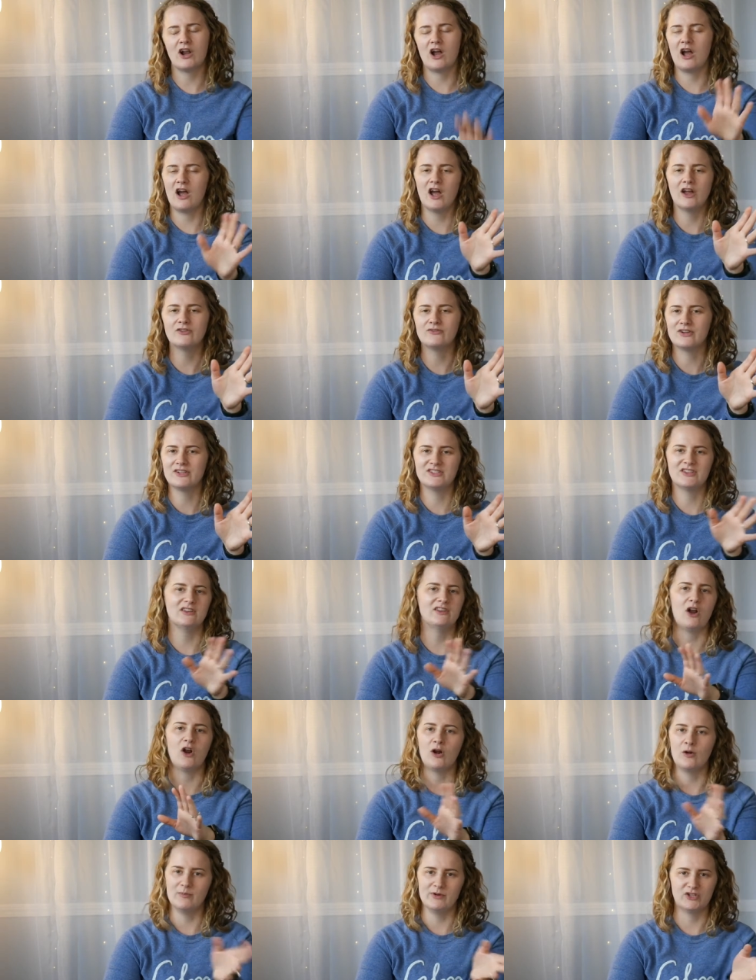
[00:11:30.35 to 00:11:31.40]
100's an
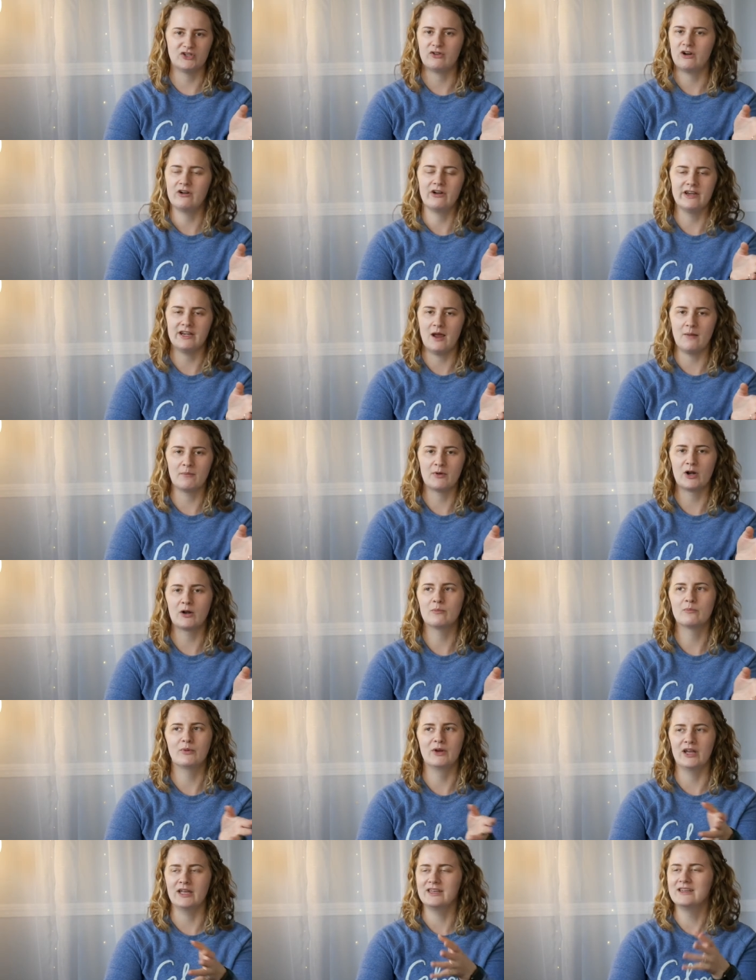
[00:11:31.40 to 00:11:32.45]
arbitrary number,
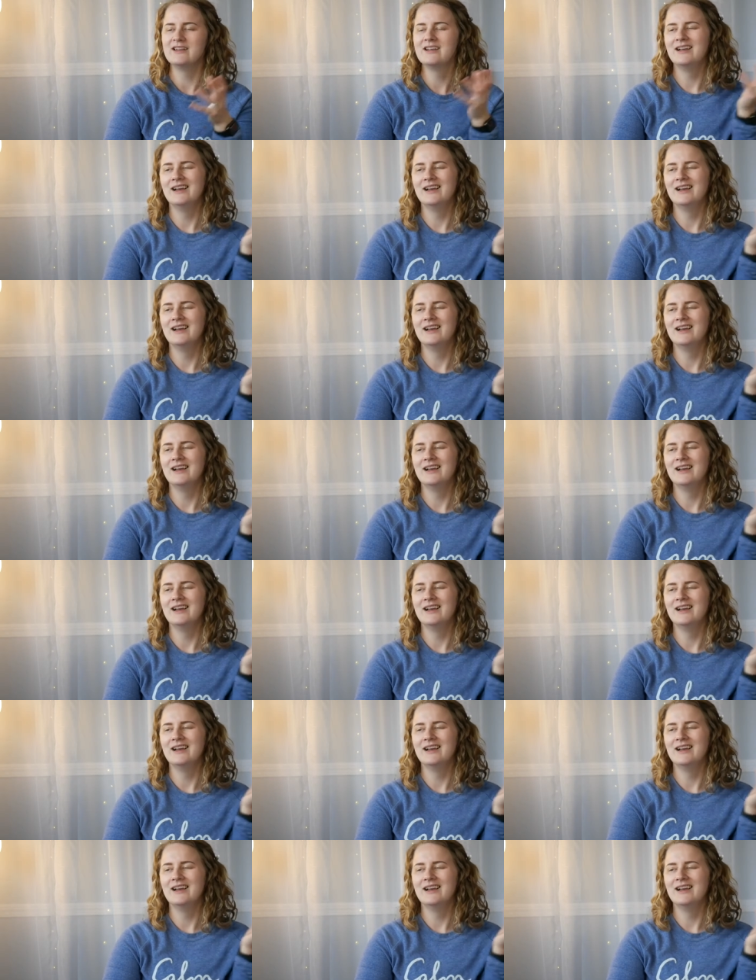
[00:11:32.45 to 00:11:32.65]
but